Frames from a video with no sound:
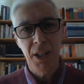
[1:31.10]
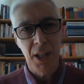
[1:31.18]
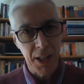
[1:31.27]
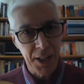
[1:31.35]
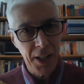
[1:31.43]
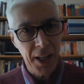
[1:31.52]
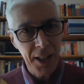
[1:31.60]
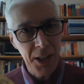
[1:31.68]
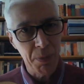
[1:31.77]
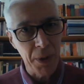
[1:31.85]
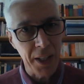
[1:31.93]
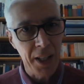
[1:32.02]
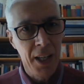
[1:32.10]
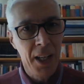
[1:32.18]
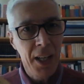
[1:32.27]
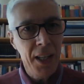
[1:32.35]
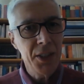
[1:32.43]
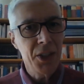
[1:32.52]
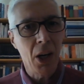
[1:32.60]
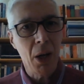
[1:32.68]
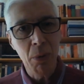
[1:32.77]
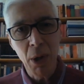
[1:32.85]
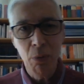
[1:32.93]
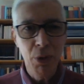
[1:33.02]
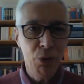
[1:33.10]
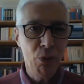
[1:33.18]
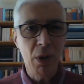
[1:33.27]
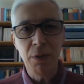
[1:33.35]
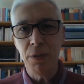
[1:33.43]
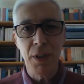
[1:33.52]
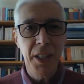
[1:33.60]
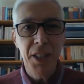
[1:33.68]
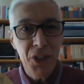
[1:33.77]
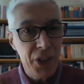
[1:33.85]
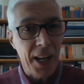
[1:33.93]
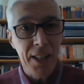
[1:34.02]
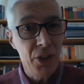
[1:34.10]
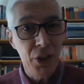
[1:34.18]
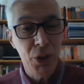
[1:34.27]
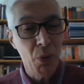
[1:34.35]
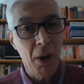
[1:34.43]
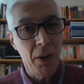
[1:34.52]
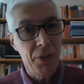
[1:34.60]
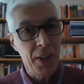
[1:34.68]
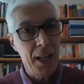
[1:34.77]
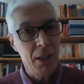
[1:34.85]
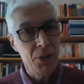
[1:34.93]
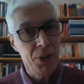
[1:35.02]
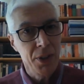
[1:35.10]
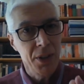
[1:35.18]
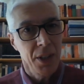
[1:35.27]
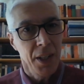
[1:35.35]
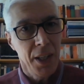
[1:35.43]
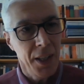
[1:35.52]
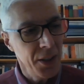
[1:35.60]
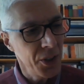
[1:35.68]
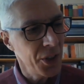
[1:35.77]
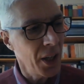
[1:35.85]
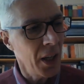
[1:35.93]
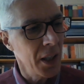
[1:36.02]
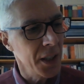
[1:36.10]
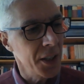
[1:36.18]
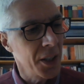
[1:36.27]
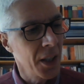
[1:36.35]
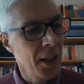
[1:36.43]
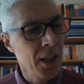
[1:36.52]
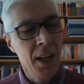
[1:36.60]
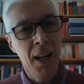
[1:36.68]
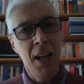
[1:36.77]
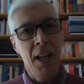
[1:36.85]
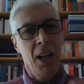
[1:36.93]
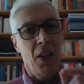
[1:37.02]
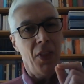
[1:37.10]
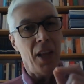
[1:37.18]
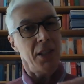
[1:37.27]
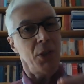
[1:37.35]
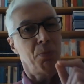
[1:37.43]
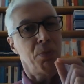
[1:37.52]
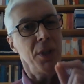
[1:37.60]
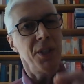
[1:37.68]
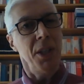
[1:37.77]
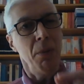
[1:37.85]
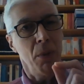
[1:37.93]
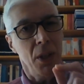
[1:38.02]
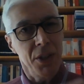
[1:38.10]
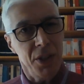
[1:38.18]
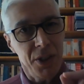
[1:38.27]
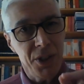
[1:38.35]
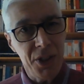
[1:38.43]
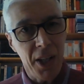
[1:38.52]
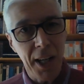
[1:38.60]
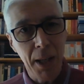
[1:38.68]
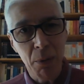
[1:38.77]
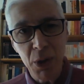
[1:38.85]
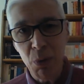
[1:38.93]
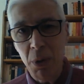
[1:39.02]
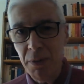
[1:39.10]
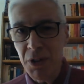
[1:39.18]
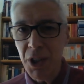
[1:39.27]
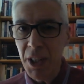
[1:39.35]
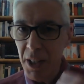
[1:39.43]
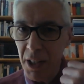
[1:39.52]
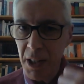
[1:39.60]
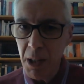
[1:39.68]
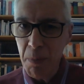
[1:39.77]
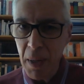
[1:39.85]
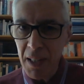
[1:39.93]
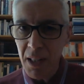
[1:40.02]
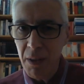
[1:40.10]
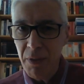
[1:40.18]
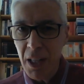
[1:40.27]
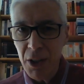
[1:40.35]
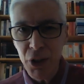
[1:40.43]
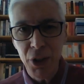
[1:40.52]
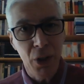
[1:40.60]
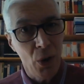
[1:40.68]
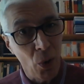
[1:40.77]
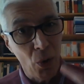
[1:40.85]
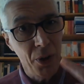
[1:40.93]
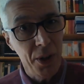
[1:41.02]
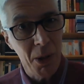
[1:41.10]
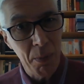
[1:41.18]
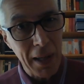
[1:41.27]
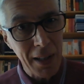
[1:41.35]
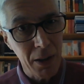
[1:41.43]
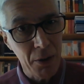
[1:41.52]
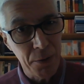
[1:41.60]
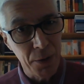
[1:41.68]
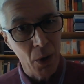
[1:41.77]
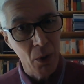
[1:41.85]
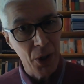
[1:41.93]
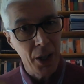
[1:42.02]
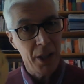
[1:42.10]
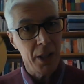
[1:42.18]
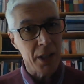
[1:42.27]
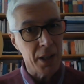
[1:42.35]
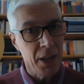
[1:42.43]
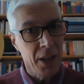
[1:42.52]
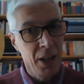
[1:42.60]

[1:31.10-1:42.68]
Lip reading: at Naseby, his army was roughly 10 to 12,000 in size. That's pretty much the same as we've seen at the Battle of Agincourt and the Battle of Falkirk.